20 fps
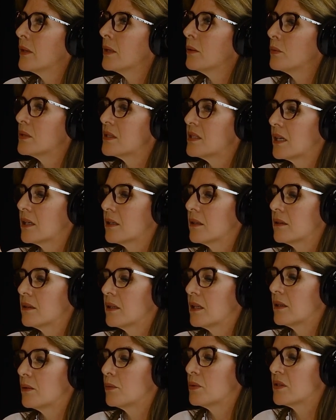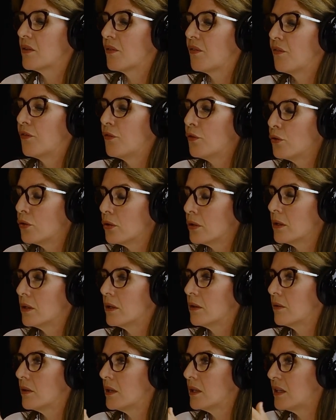was that there was a full
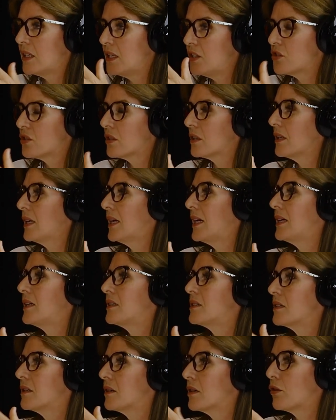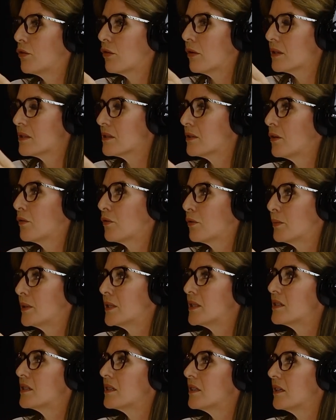Taoiseach-led
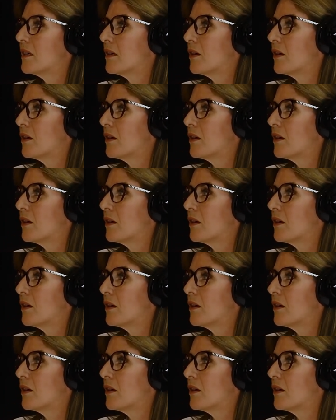cross-government